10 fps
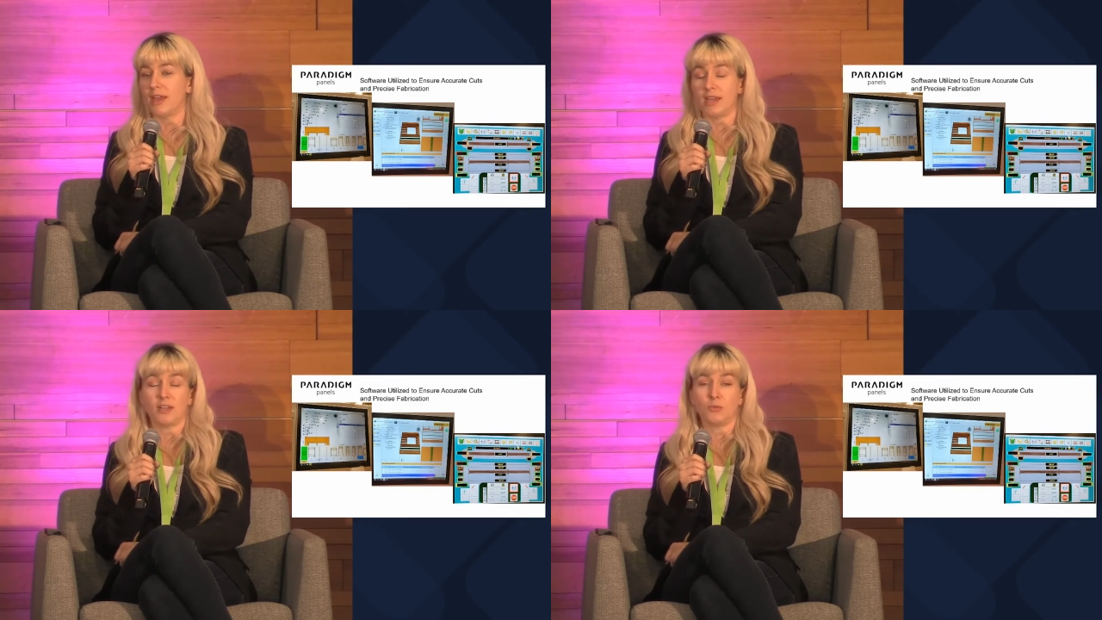
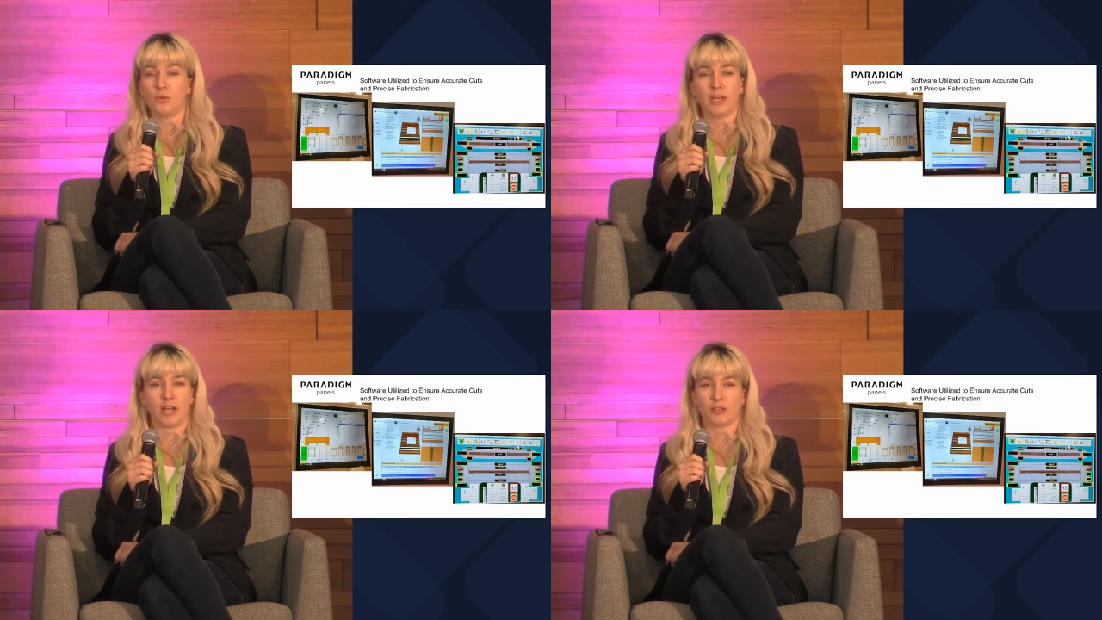and
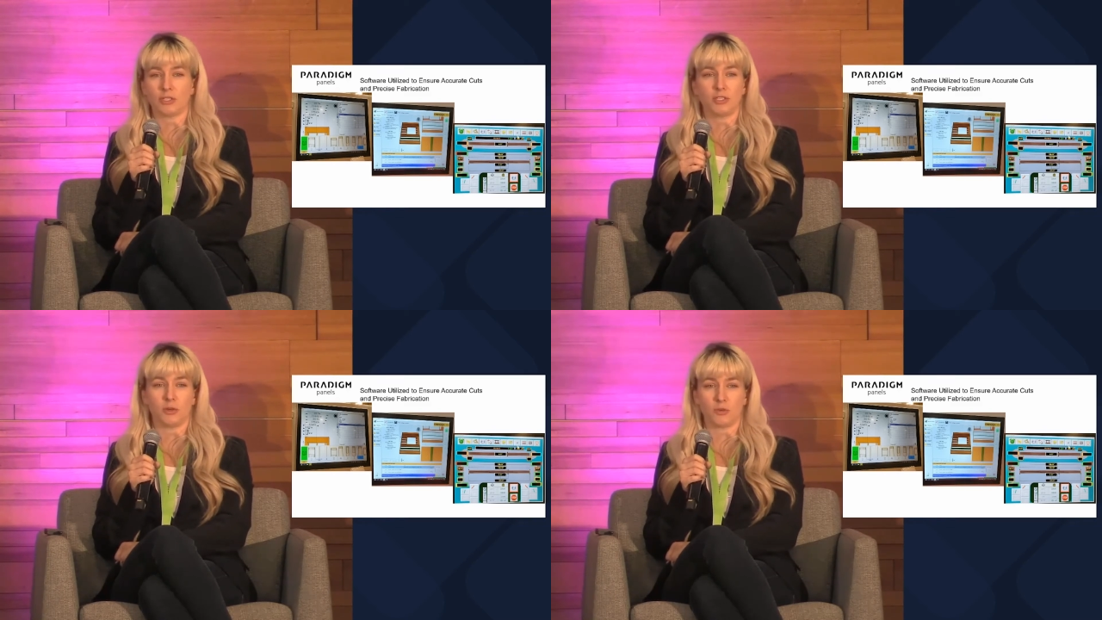we
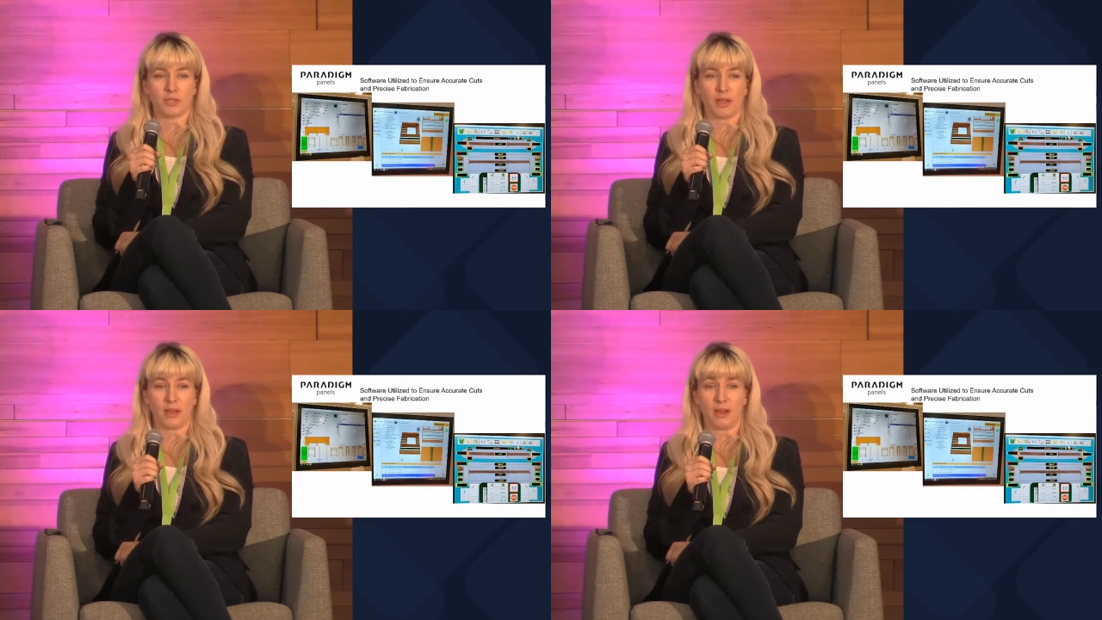actually
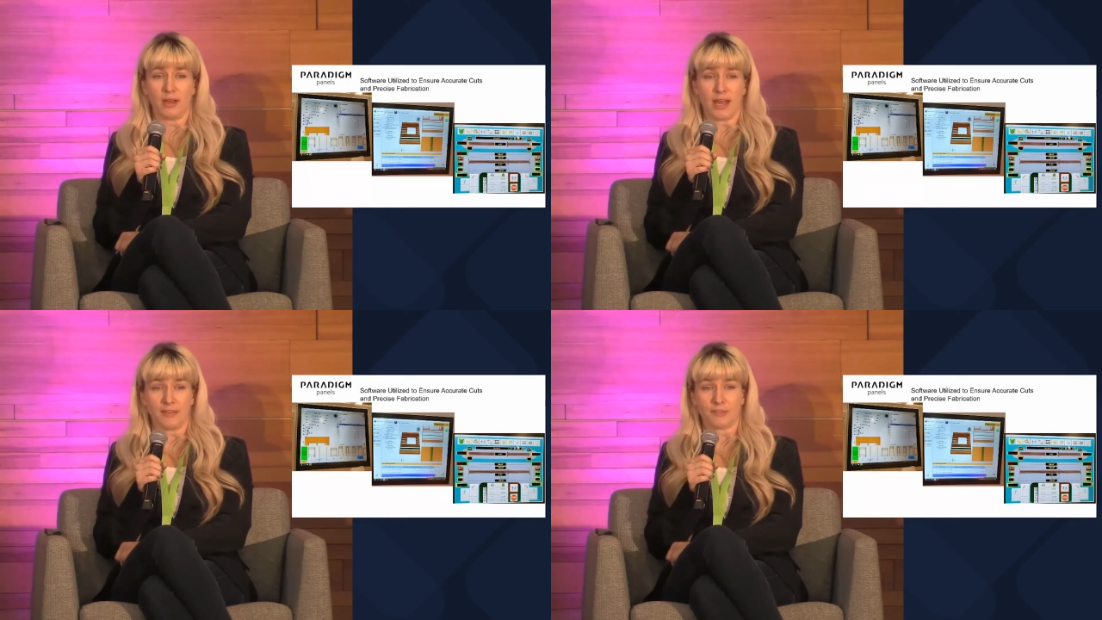don't
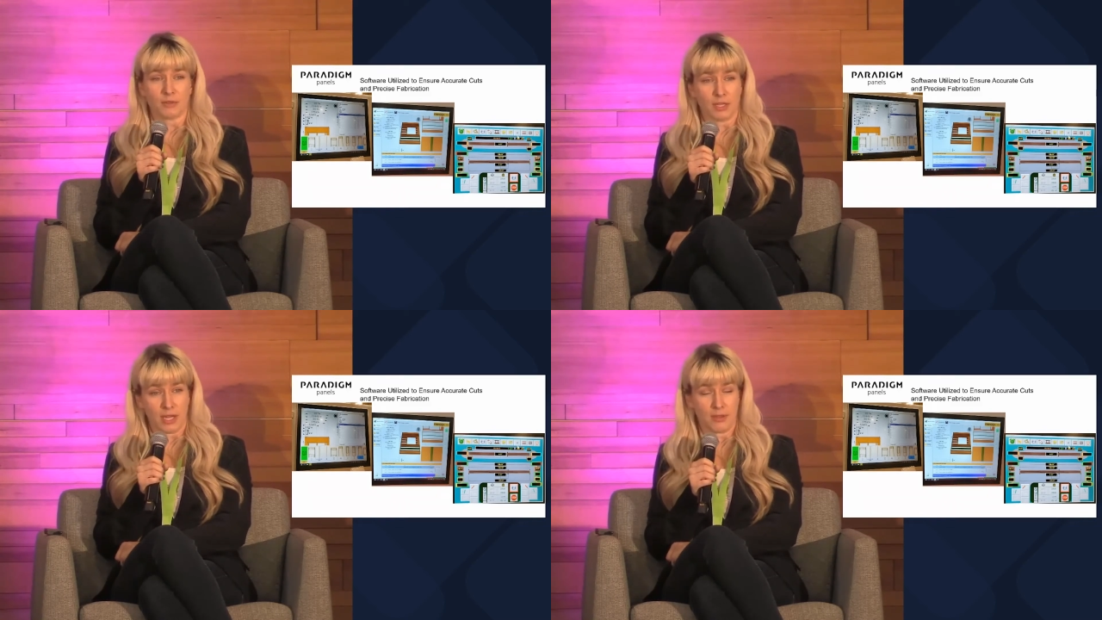have to
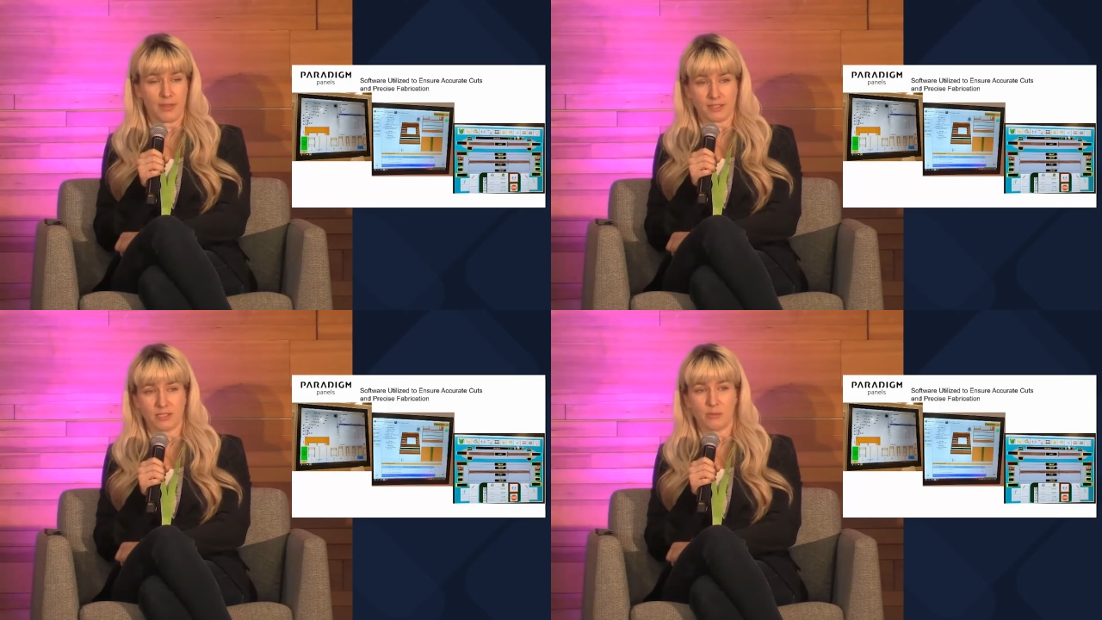rely on
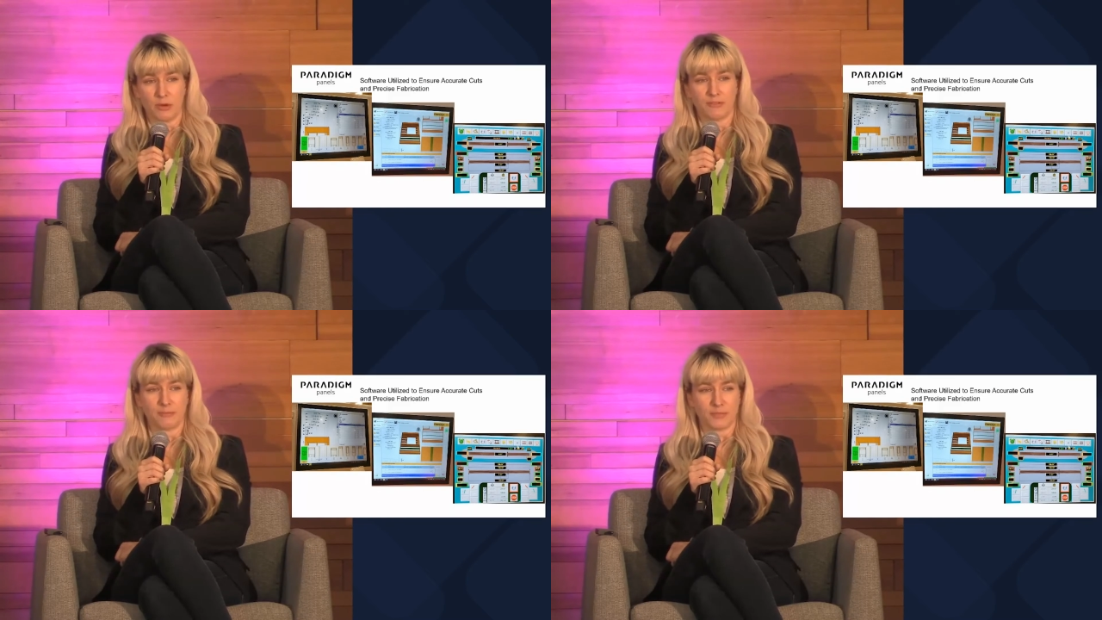that
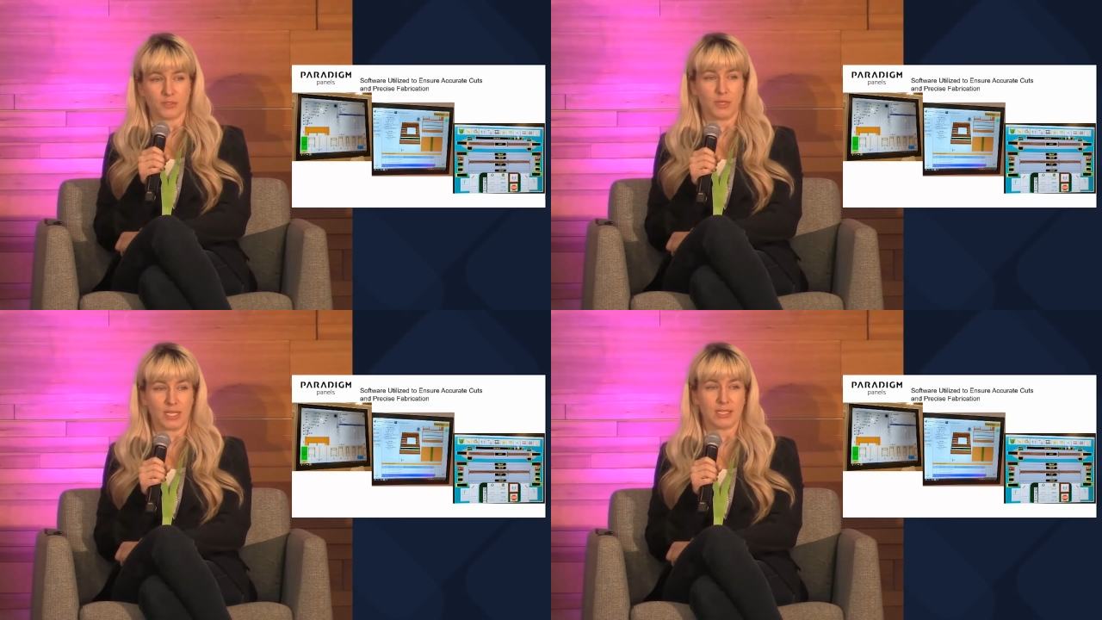support from
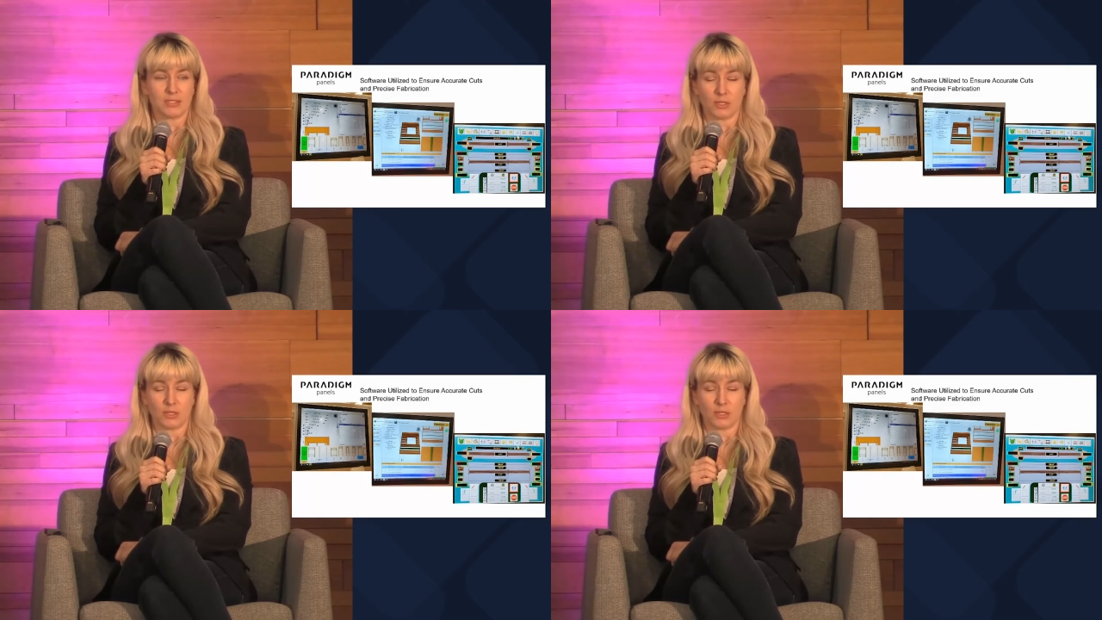Sweden.